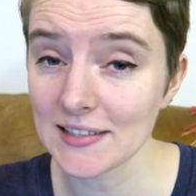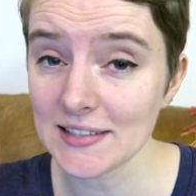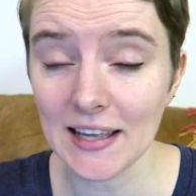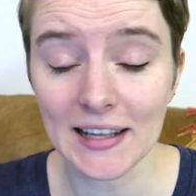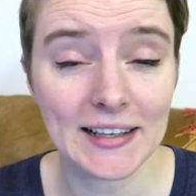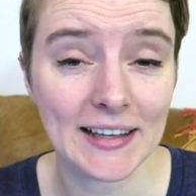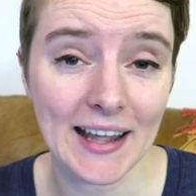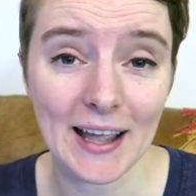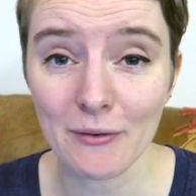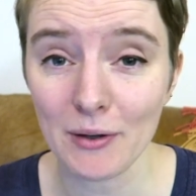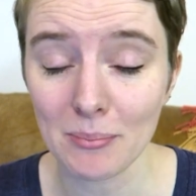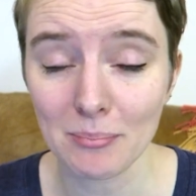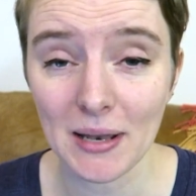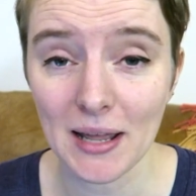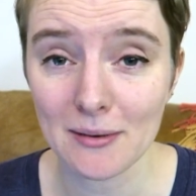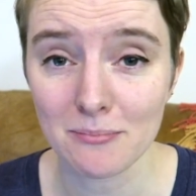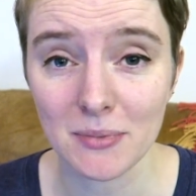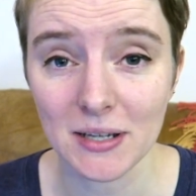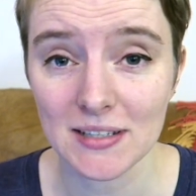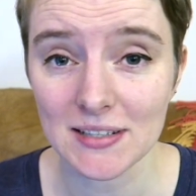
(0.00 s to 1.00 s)
exactly how I
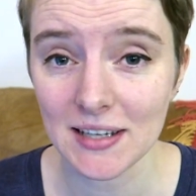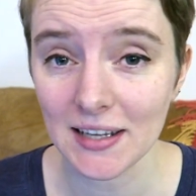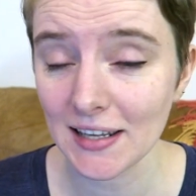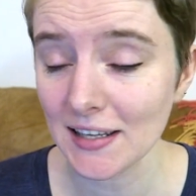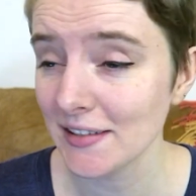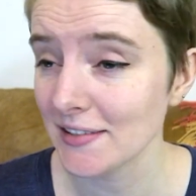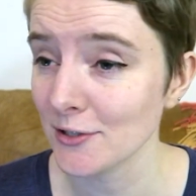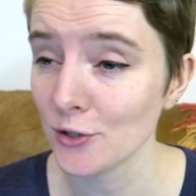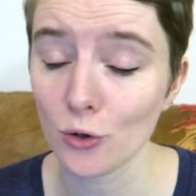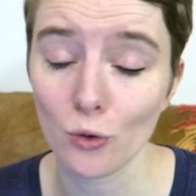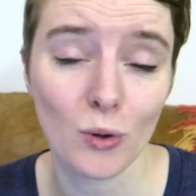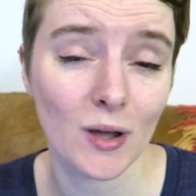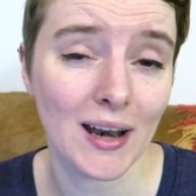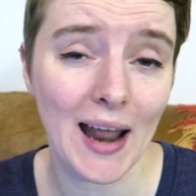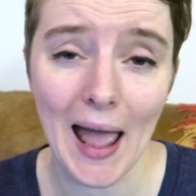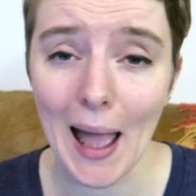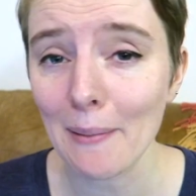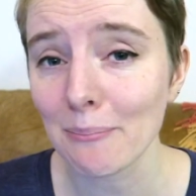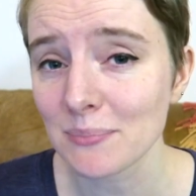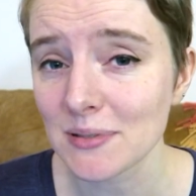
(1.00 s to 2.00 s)
plan my days, you know,
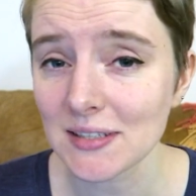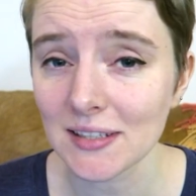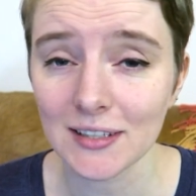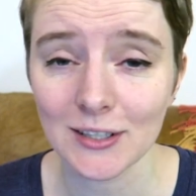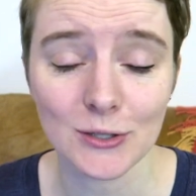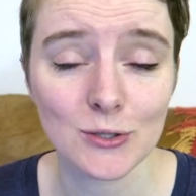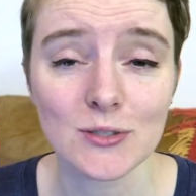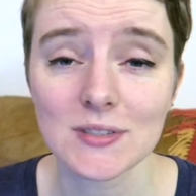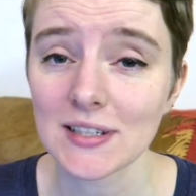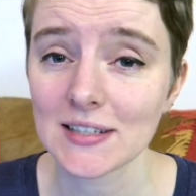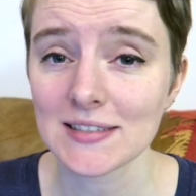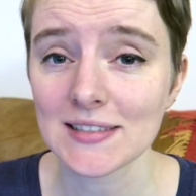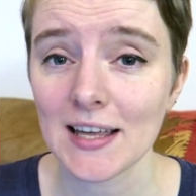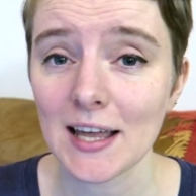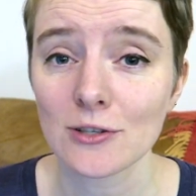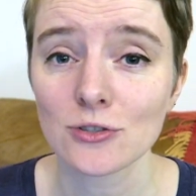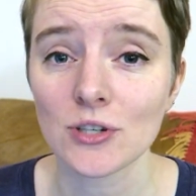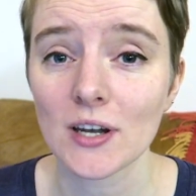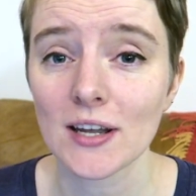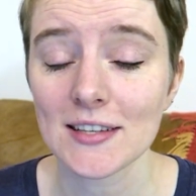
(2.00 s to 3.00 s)
what apps I use, et
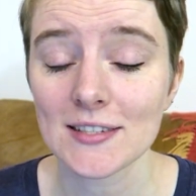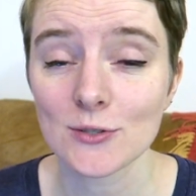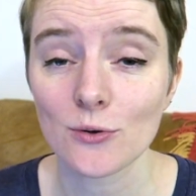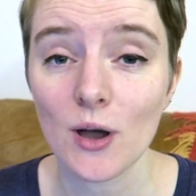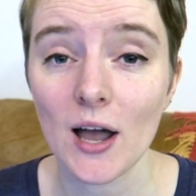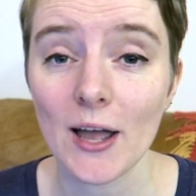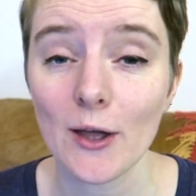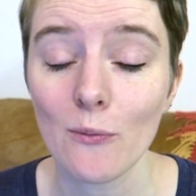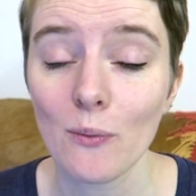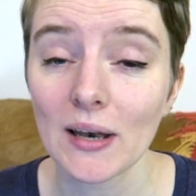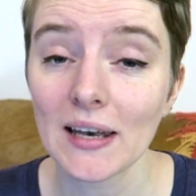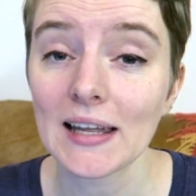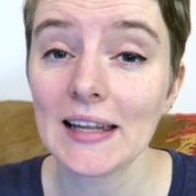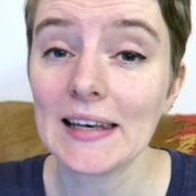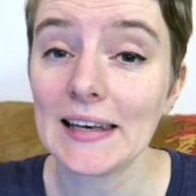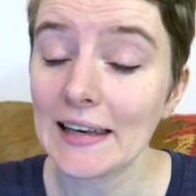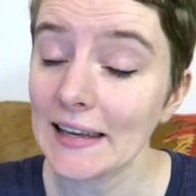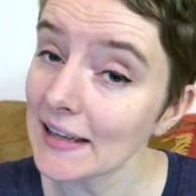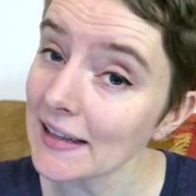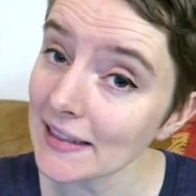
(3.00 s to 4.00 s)
cetera. So I will
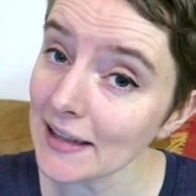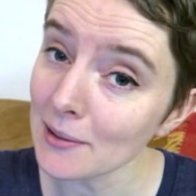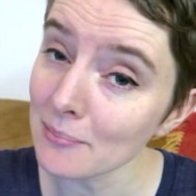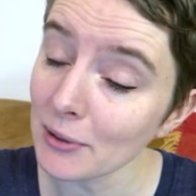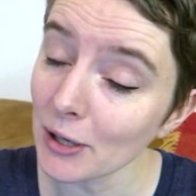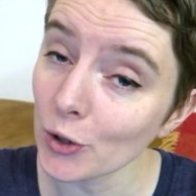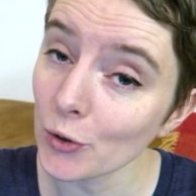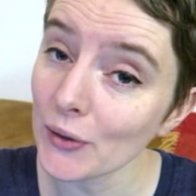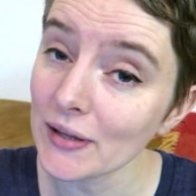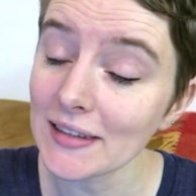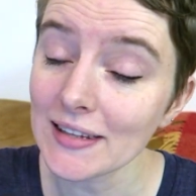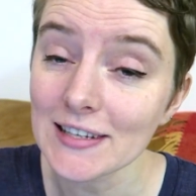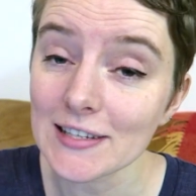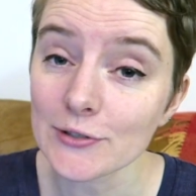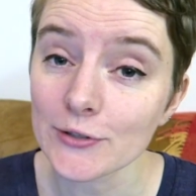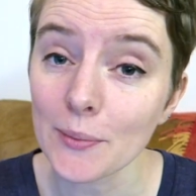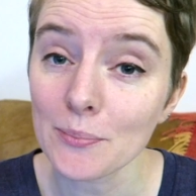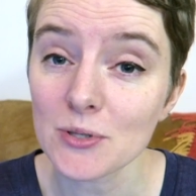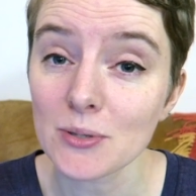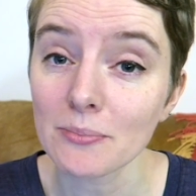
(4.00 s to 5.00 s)
link that below in the
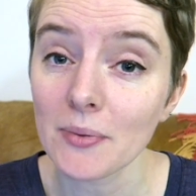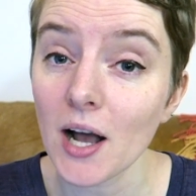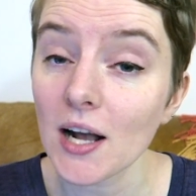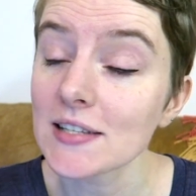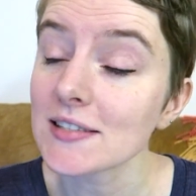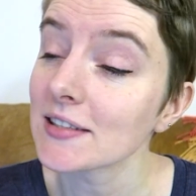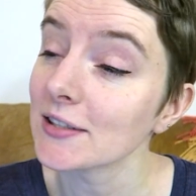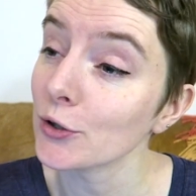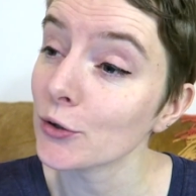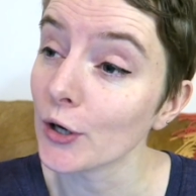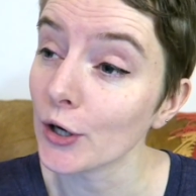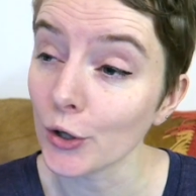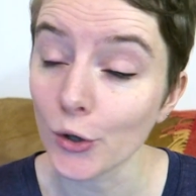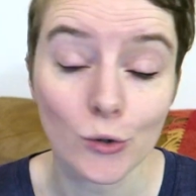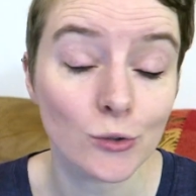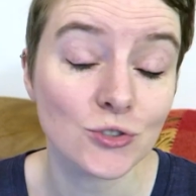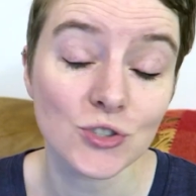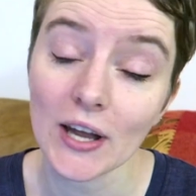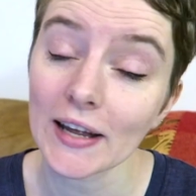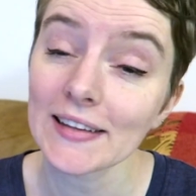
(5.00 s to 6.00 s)
description box. You can
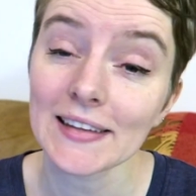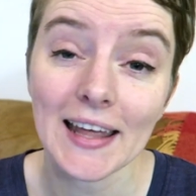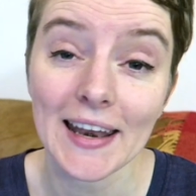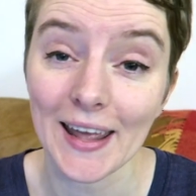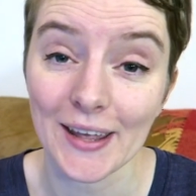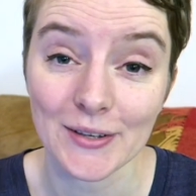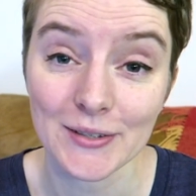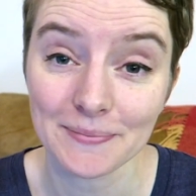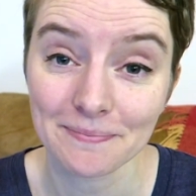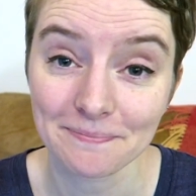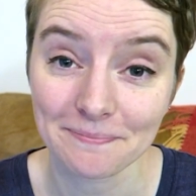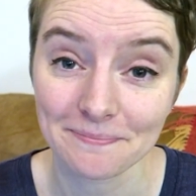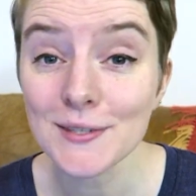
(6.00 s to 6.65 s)
go check that out.